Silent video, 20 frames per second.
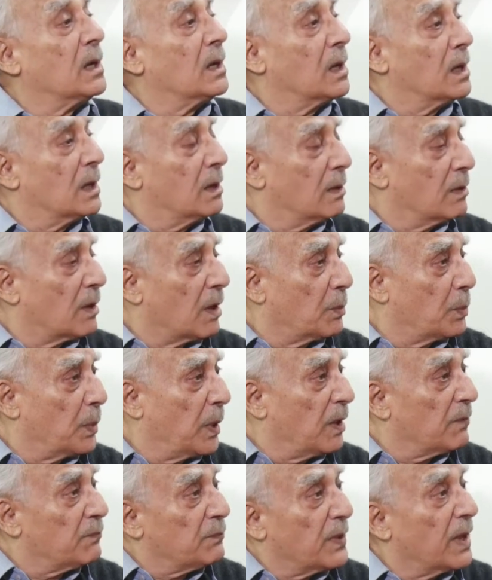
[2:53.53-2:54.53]
a
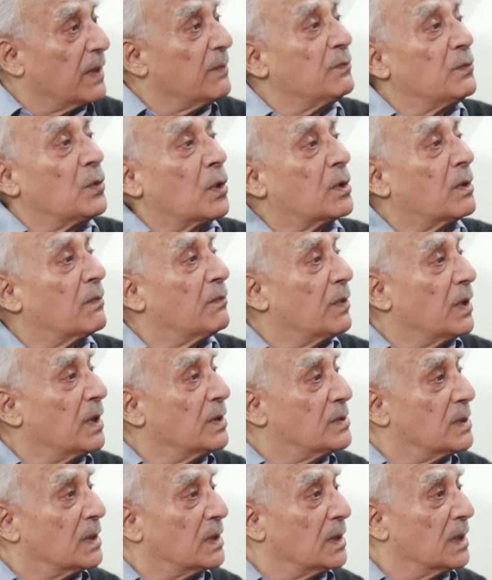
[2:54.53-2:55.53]
way of life, not a
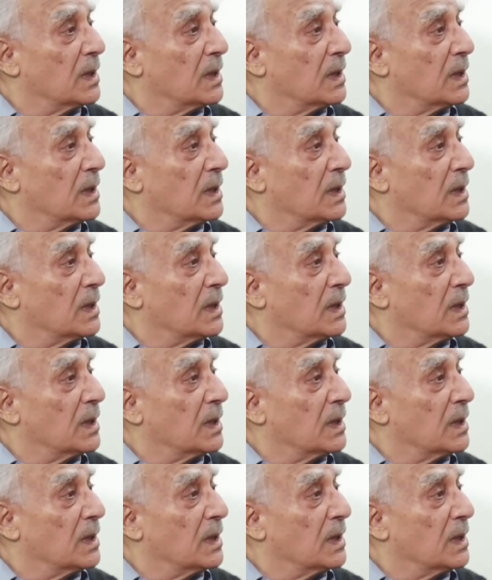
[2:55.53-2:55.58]
religion.